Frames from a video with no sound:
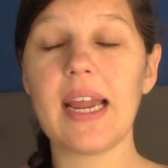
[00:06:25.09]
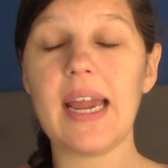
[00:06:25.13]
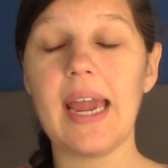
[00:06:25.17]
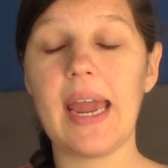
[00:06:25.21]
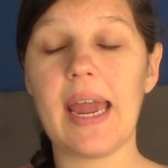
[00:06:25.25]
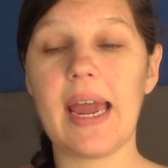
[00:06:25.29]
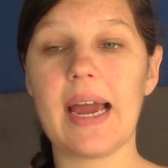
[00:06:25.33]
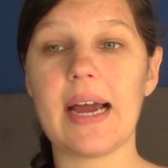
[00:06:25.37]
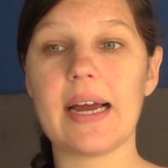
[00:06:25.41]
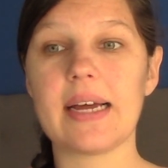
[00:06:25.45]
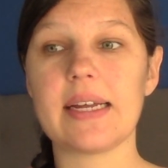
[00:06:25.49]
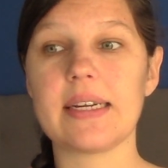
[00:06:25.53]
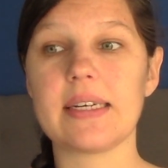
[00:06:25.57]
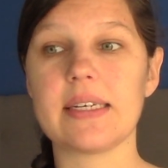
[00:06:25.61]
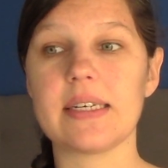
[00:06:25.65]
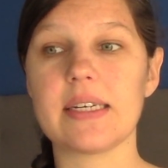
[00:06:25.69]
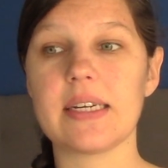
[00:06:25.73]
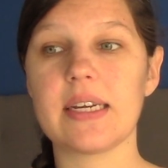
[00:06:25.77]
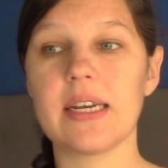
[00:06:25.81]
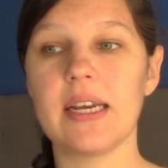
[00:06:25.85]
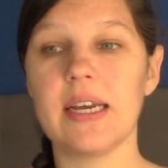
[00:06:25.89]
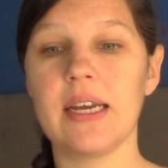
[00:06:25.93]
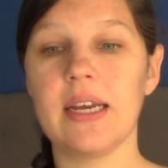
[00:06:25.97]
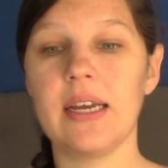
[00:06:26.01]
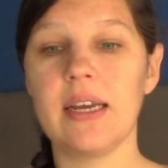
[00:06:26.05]

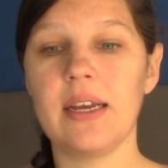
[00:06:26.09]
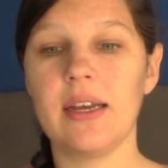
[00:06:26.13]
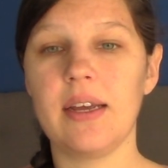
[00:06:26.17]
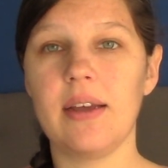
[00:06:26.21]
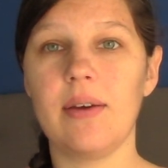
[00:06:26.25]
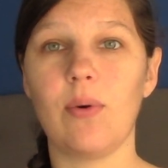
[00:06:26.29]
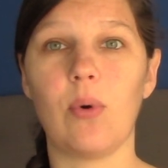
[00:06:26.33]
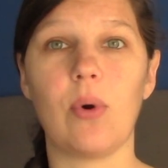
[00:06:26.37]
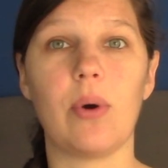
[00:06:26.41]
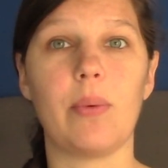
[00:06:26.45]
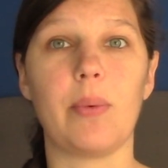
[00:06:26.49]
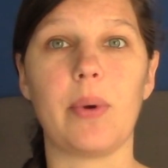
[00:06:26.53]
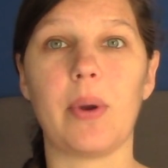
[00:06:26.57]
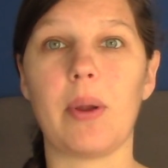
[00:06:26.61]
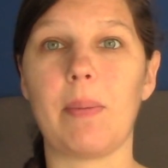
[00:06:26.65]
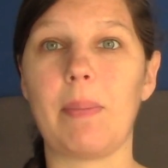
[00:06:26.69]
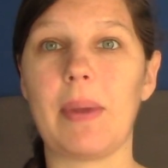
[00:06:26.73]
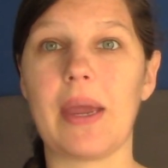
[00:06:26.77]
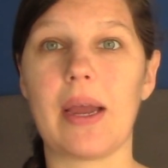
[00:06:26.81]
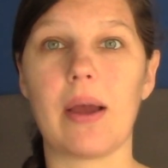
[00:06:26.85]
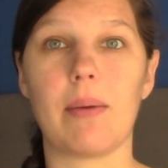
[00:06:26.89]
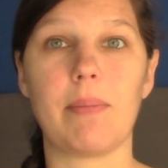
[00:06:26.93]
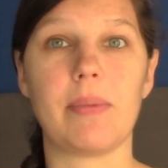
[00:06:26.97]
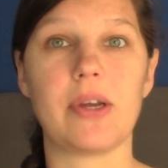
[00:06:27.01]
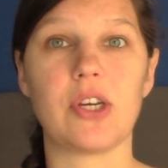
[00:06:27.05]
And or when I
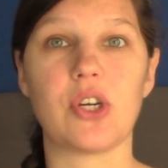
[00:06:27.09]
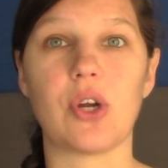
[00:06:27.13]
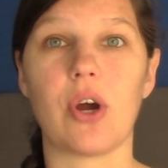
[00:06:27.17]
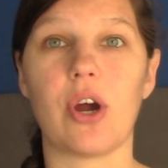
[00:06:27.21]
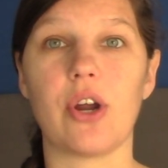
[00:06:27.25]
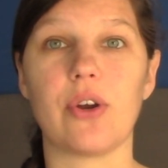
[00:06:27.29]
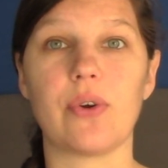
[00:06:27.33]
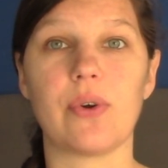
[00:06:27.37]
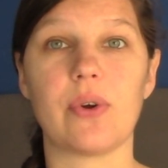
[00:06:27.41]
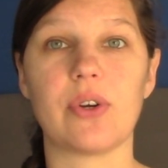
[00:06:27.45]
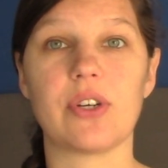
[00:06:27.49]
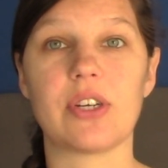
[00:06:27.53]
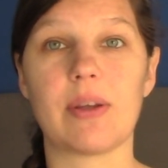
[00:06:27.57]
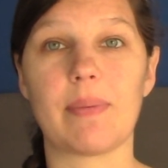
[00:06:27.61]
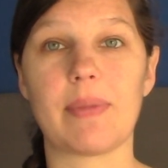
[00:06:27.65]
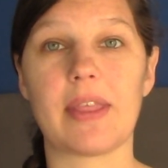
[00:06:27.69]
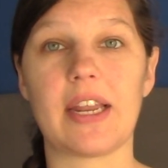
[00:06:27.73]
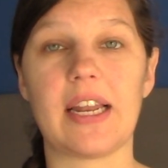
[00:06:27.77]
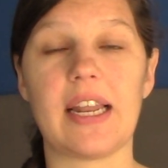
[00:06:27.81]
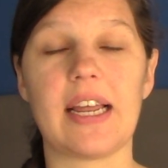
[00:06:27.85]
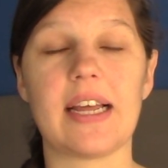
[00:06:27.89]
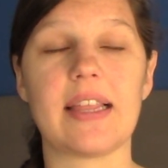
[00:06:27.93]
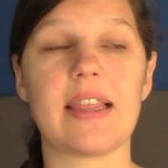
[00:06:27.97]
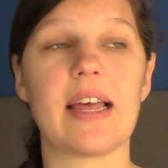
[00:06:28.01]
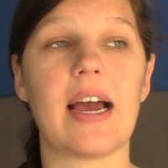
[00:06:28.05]
pick up my daughter or something
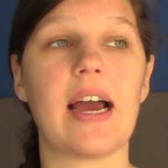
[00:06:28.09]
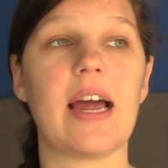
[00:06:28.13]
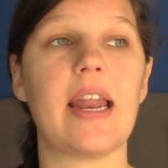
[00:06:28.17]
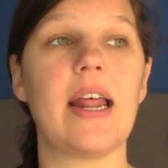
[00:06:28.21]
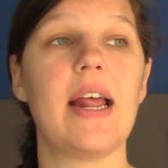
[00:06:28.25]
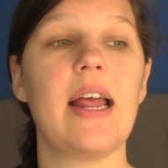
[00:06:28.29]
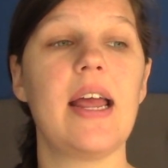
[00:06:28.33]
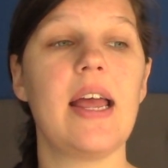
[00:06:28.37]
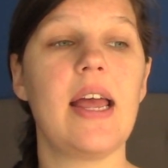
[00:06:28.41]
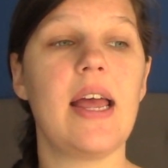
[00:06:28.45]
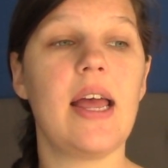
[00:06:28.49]
like that.